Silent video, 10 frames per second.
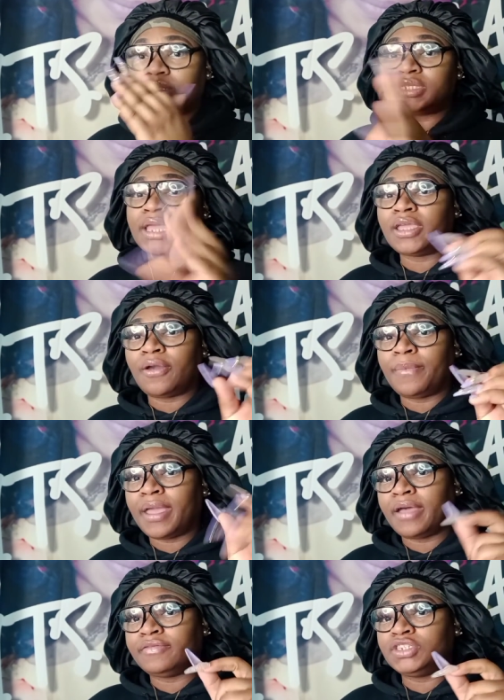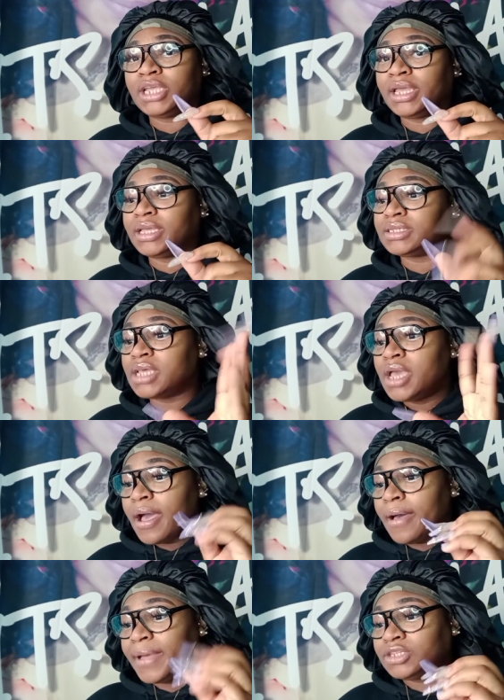gonna take your mouth jazz
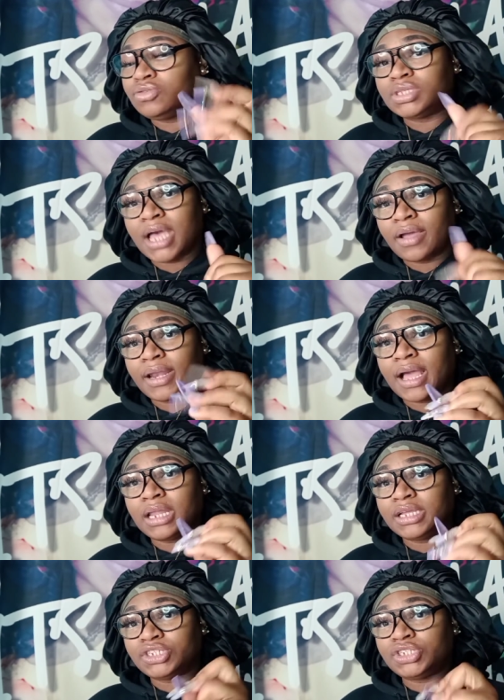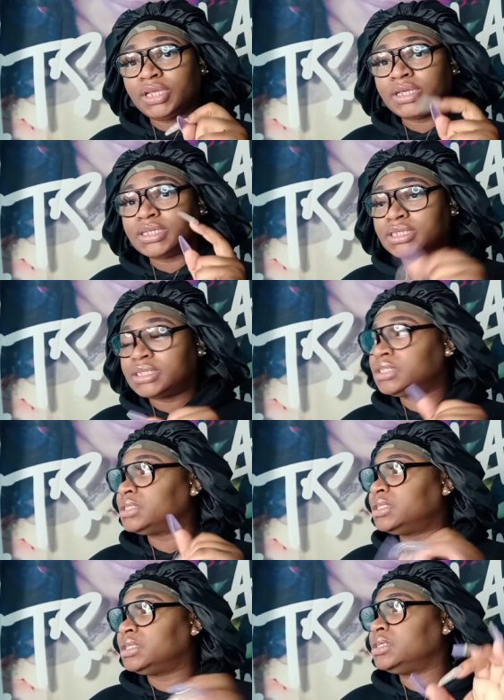about you talking all that shit because
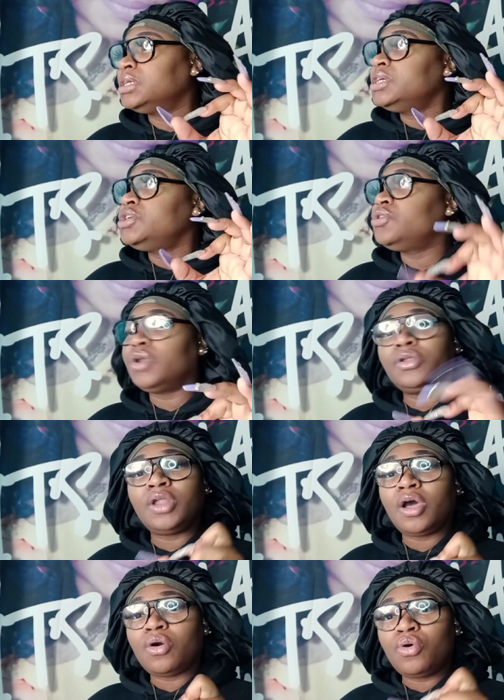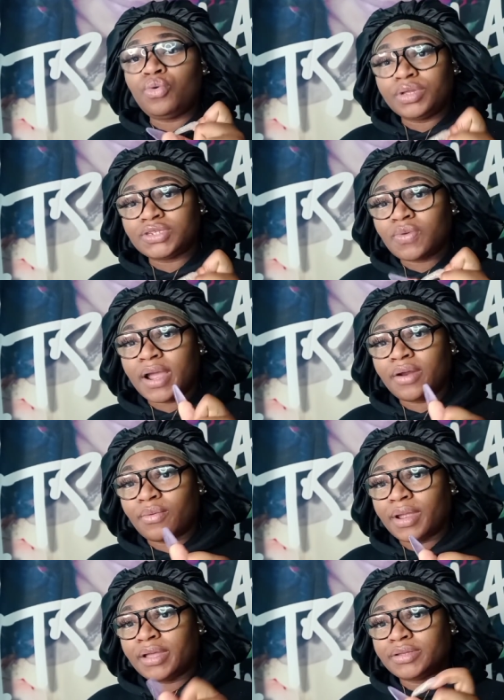the you don't know who is right
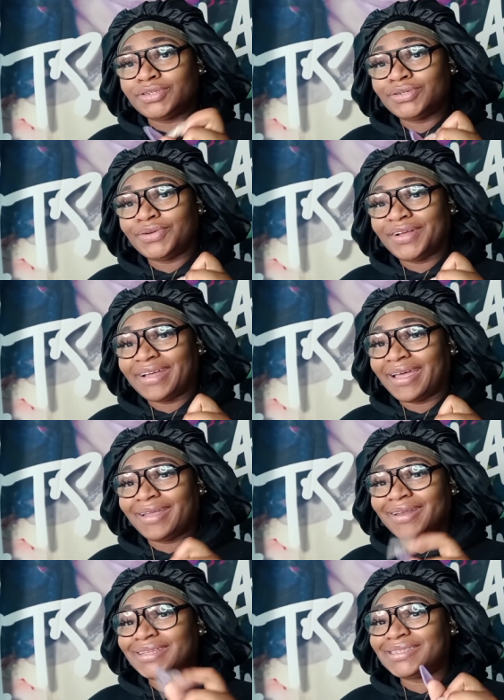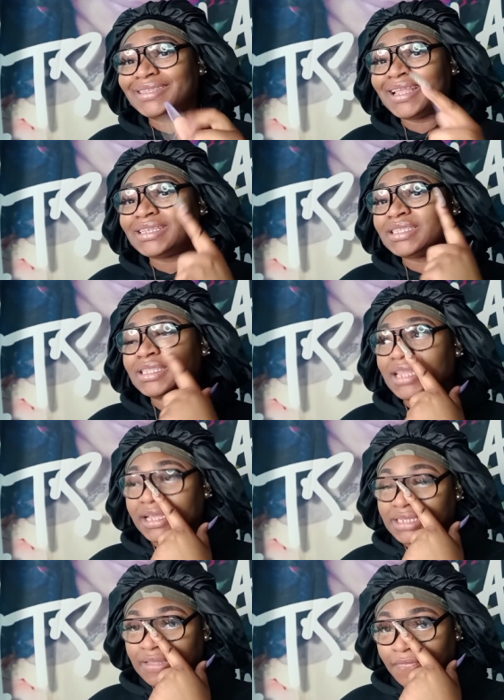around you. Okay, that's that's
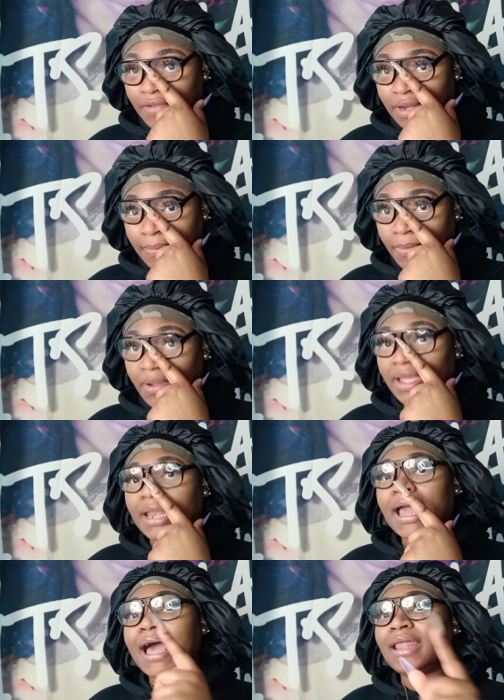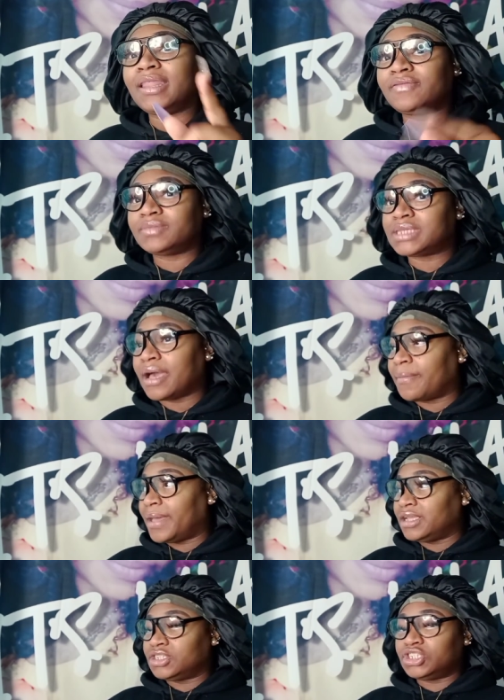that's the funny part. And all of them talk
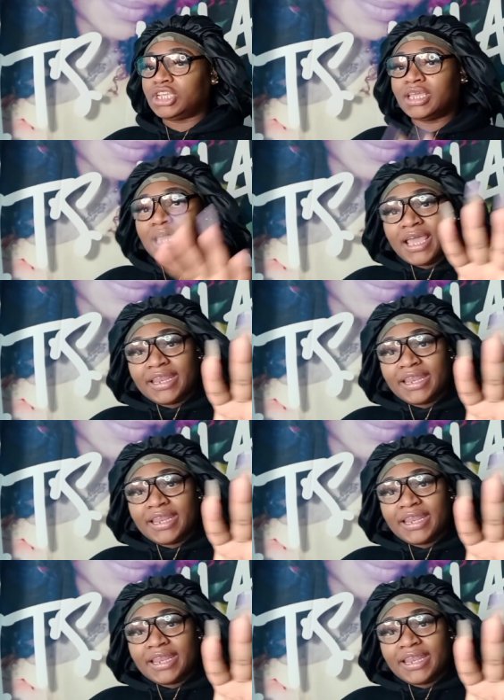major shit.